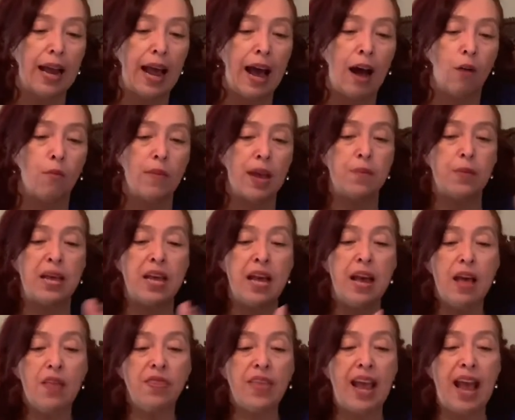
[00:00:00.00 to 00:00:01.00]
how
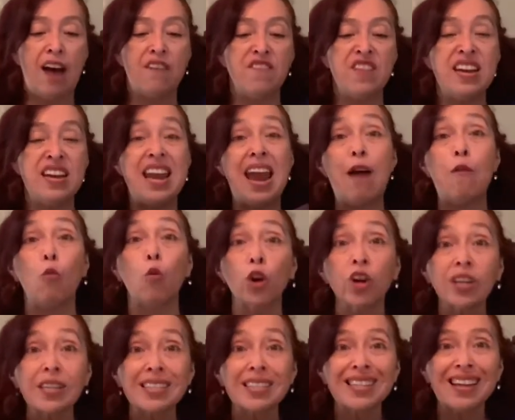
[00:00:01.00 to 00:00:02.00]
maybe they have
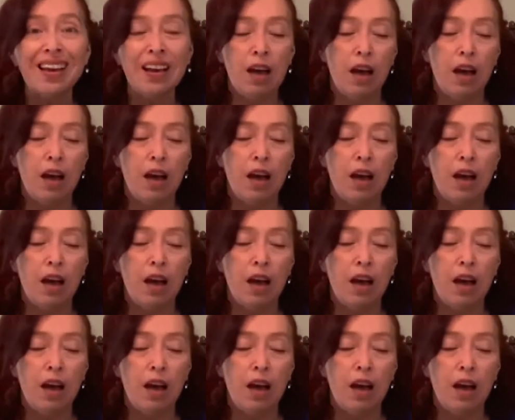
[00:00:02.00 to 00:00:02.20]
networks